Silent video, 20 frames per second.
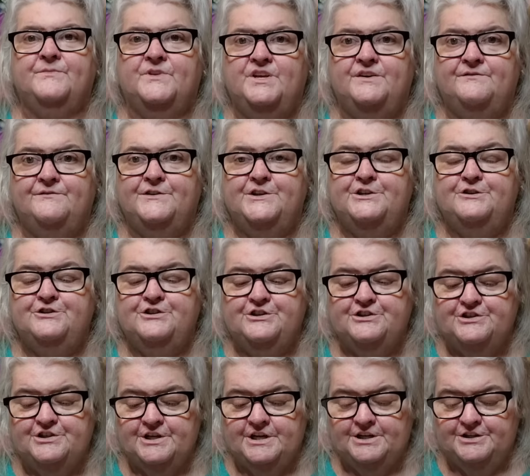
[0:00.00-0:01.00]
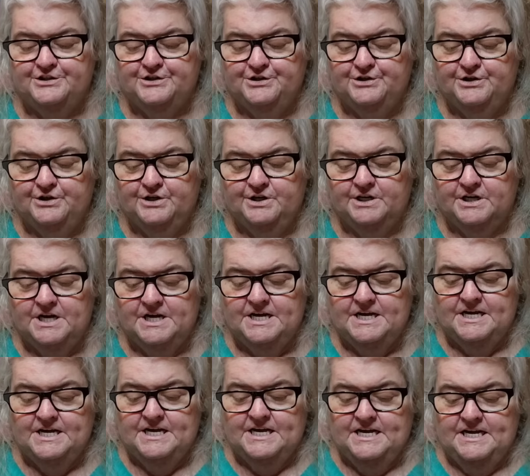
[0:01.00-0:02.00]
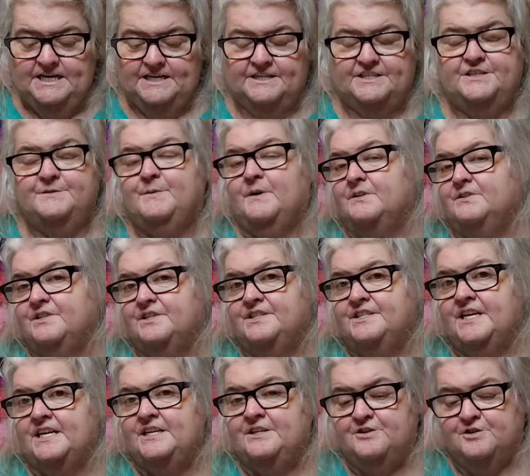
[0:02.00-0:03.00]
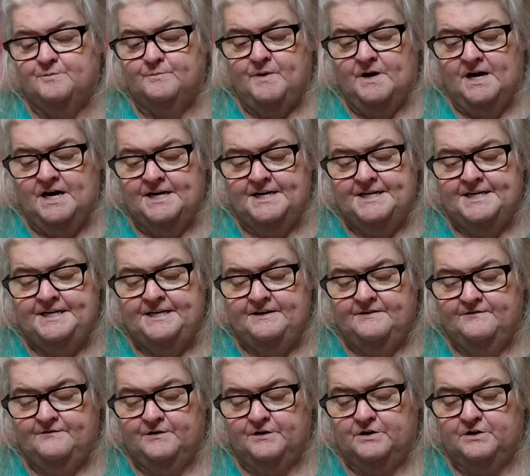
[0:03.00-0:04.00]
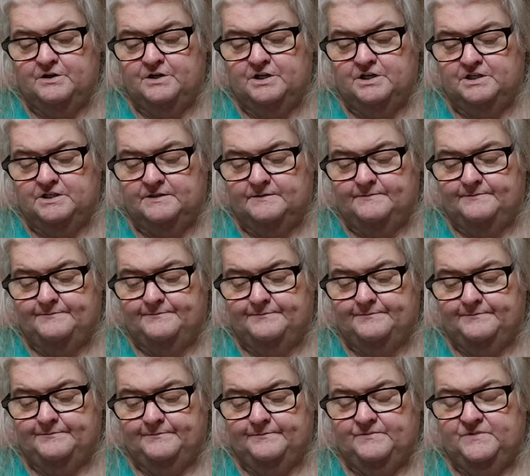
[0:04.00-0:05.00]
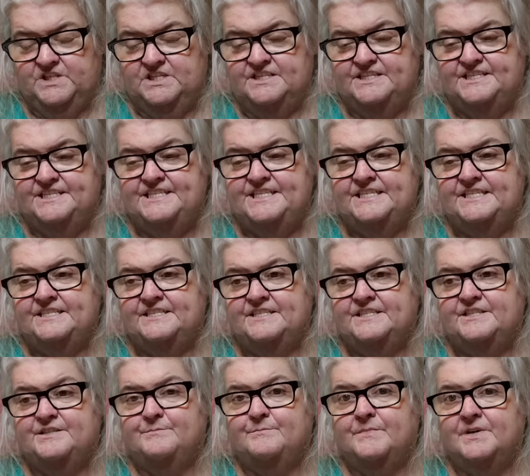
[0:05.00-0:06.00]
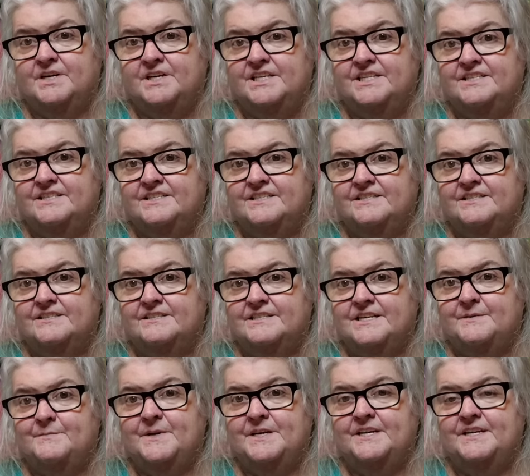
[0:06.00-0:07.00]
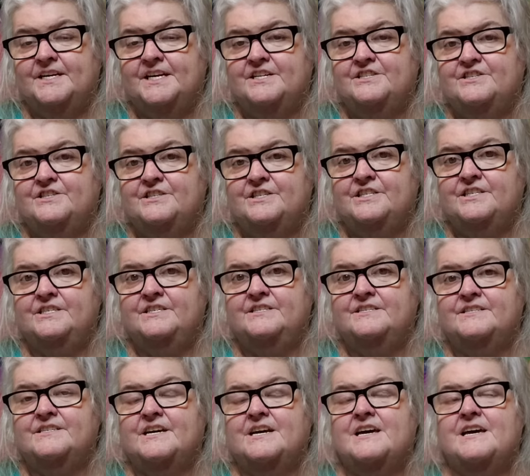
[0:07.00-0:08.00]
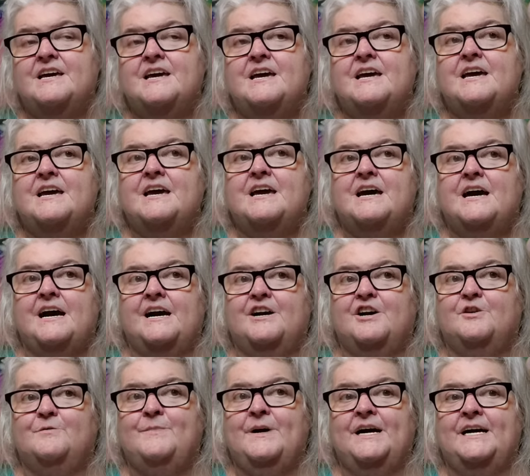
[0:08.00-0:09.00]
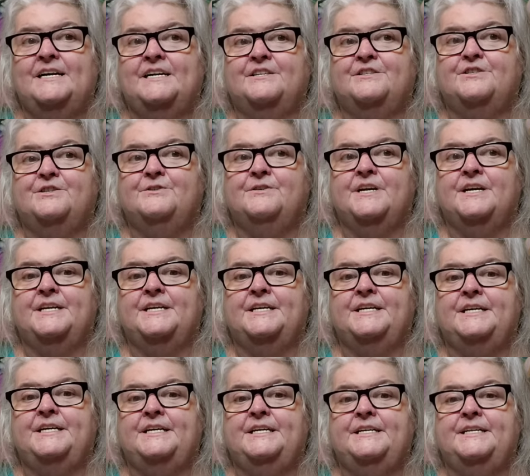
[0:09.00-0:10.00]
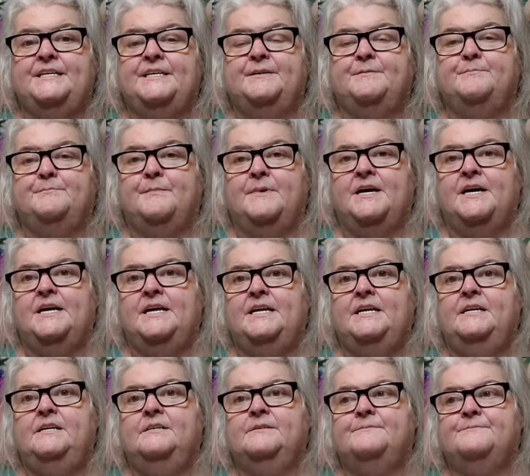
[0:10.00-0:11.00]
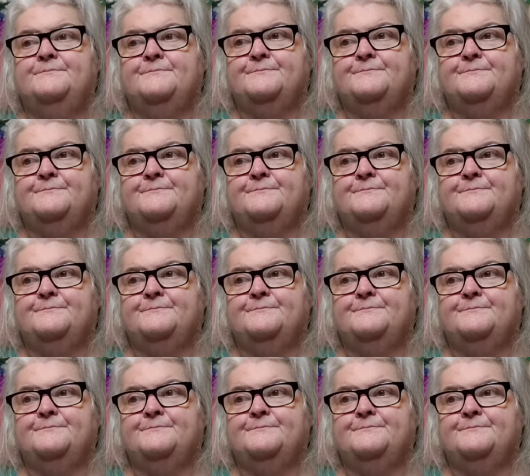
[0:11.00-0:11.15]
infusions that I took. It's supposed to stay in your body for um, six months, that medication is. I go back and do that again in May,